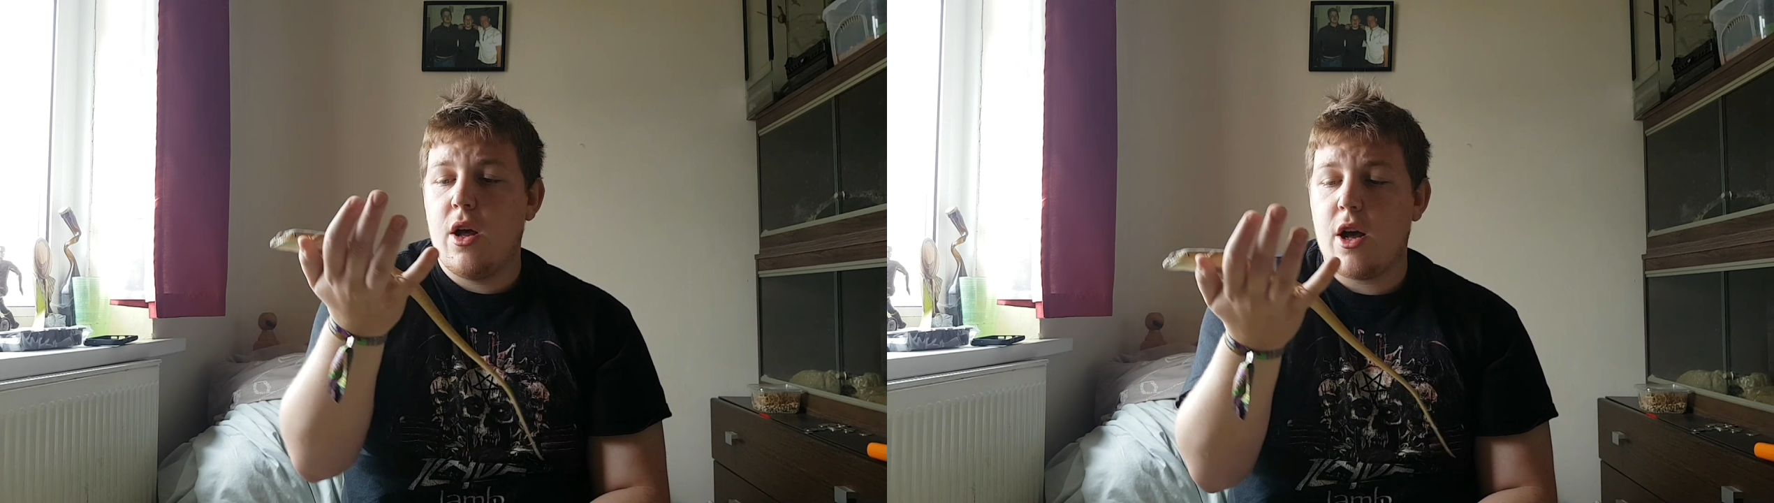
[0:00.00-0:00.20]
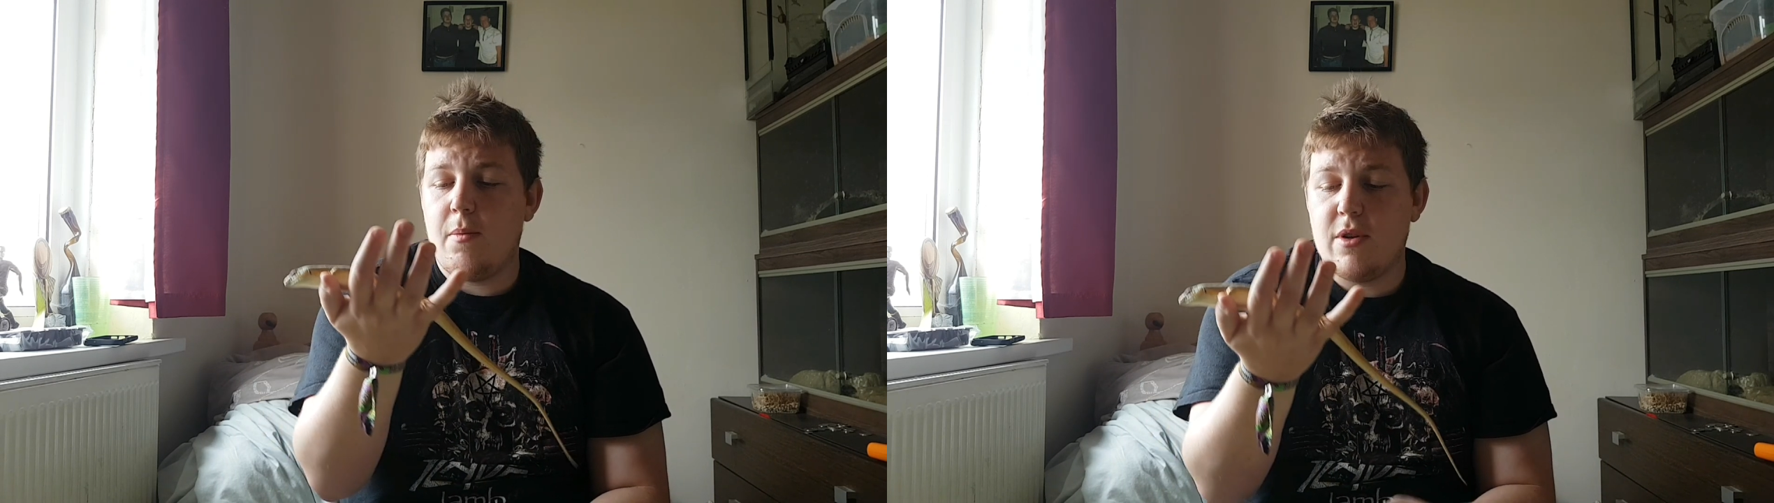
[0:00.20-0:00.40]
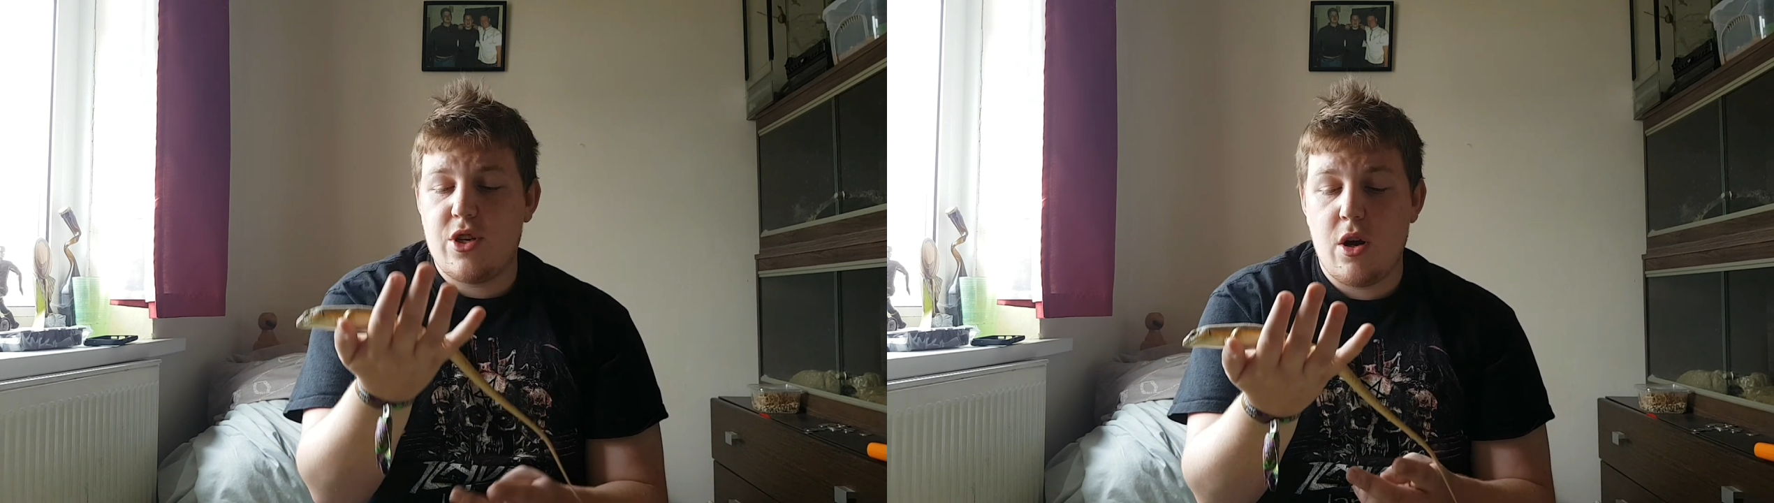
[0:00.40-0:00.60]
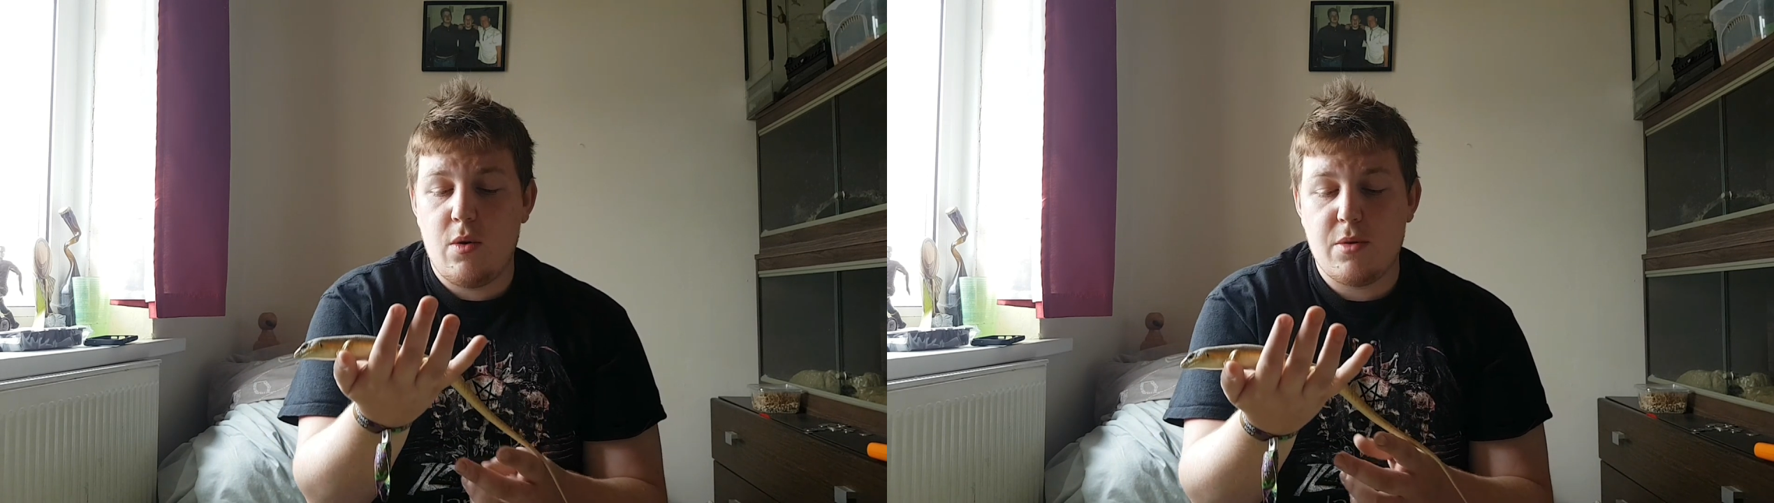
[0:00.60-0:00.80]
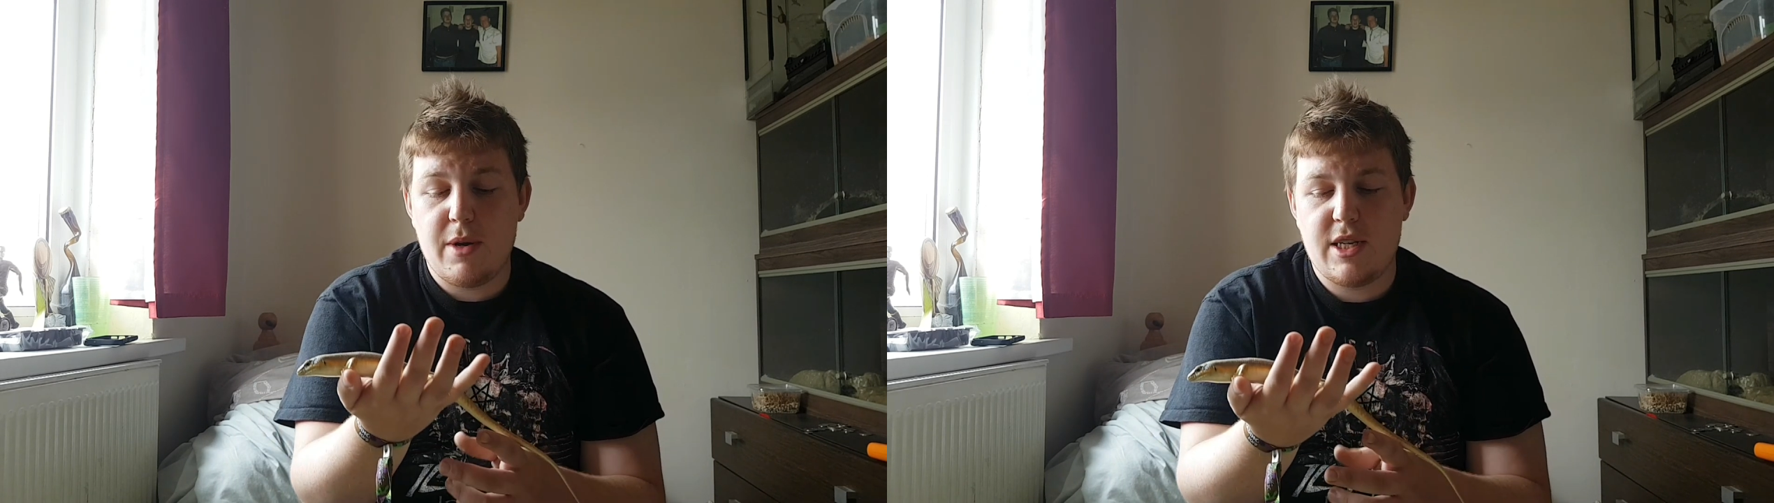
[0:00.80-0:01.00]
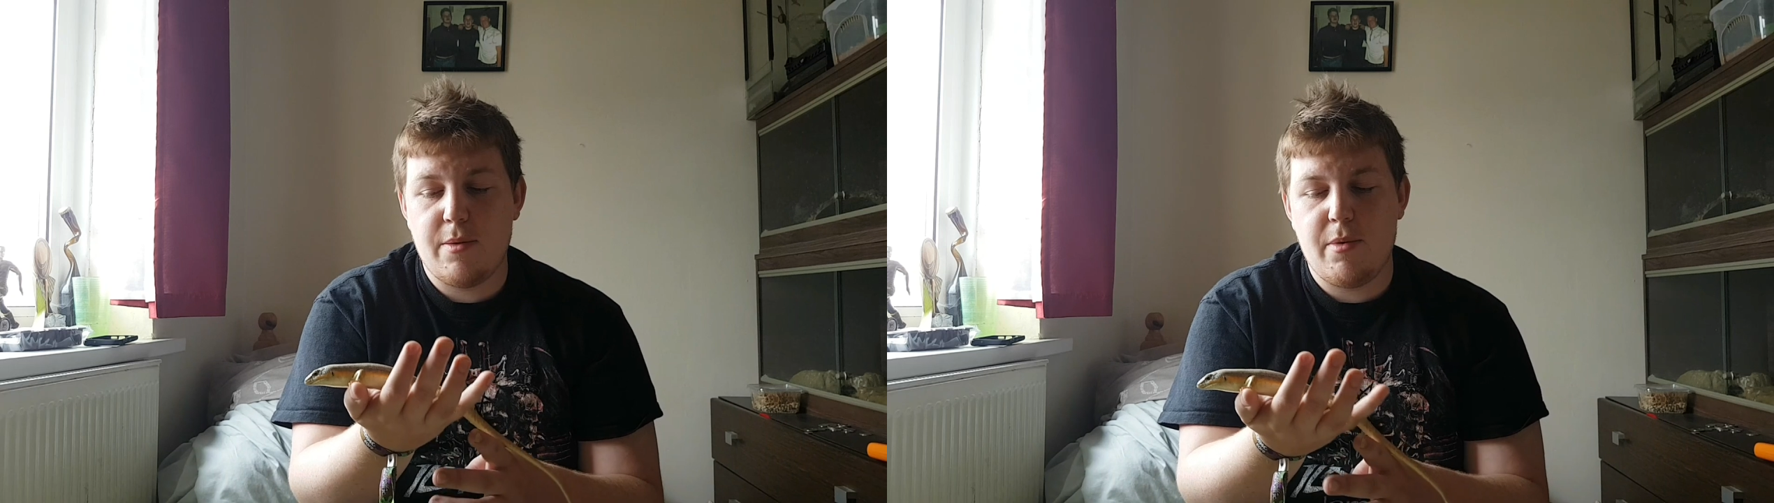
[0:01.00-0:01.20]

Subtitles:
A couple of toes missing,